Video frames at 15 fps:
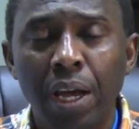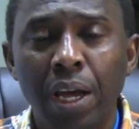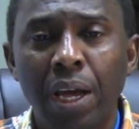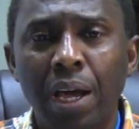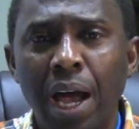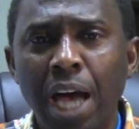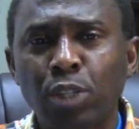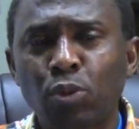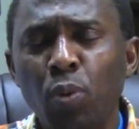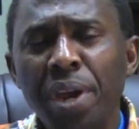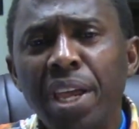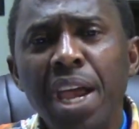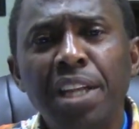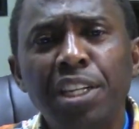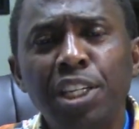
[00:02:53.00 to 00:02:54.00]
As we
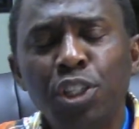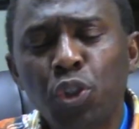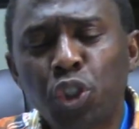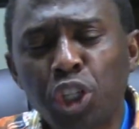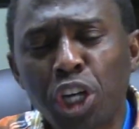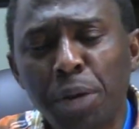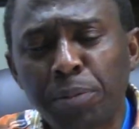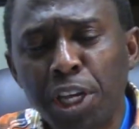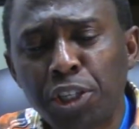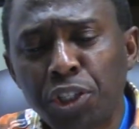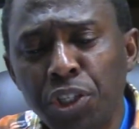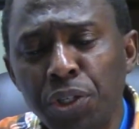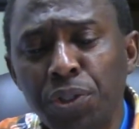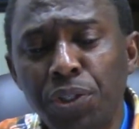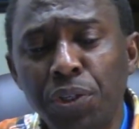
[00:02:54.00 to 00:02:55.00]
get into chapter
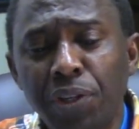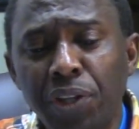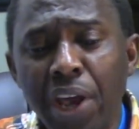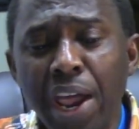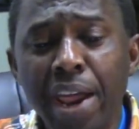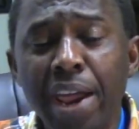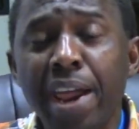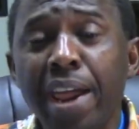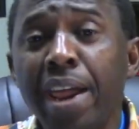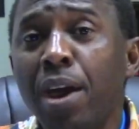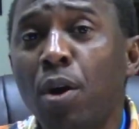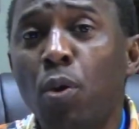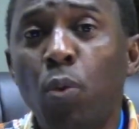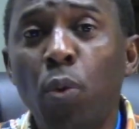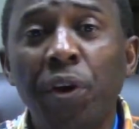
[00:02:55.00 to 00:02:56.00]
2 today,
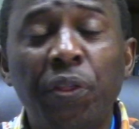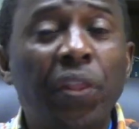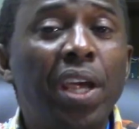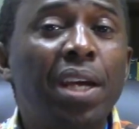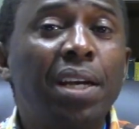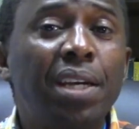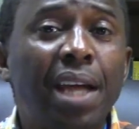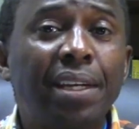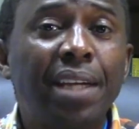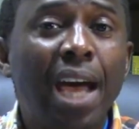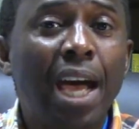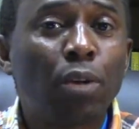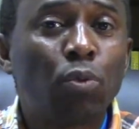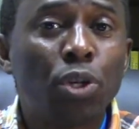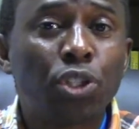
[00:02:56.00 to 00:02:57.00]
we think that
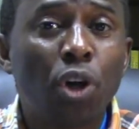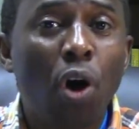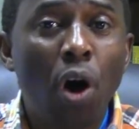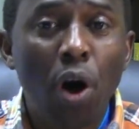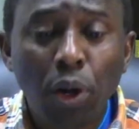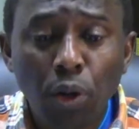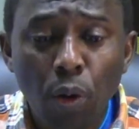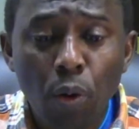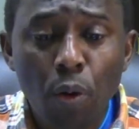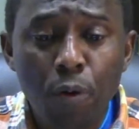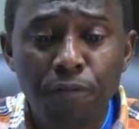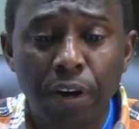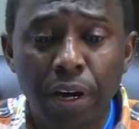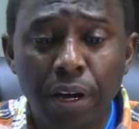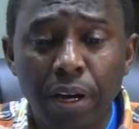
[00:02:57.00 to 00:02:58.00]
that was all over.